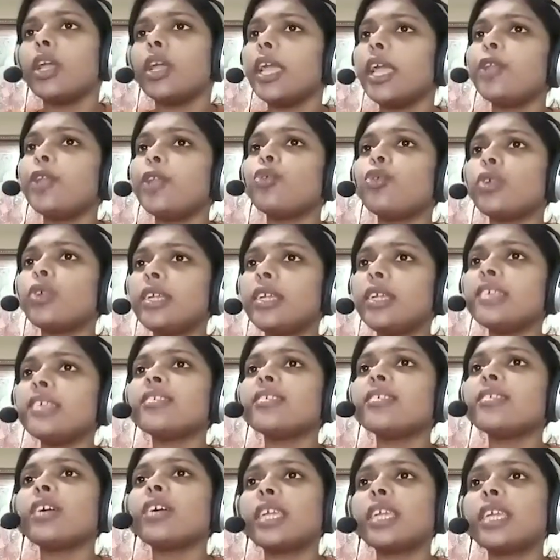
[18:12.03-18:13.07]
A notice
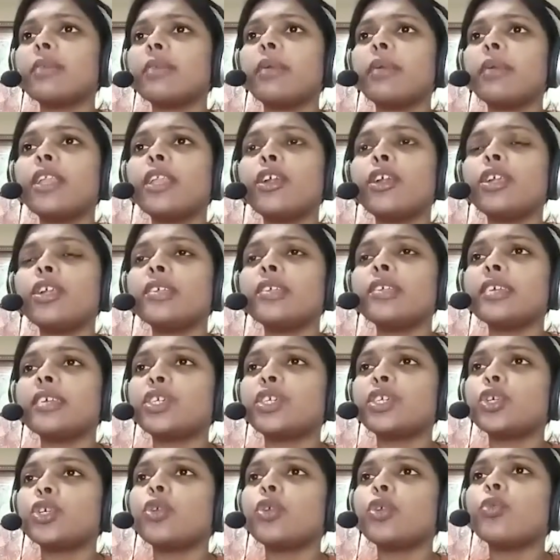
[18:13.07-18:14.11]
are given under
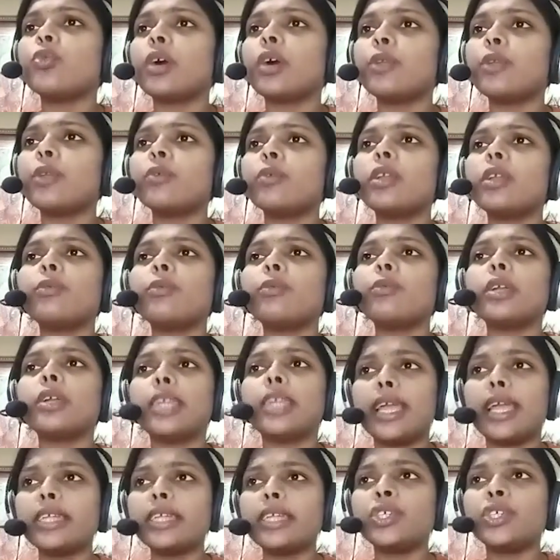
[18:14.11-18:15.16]
section
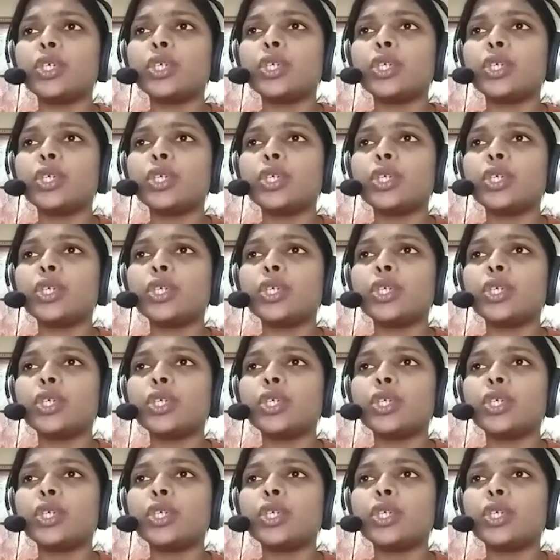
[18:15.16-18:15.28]
111H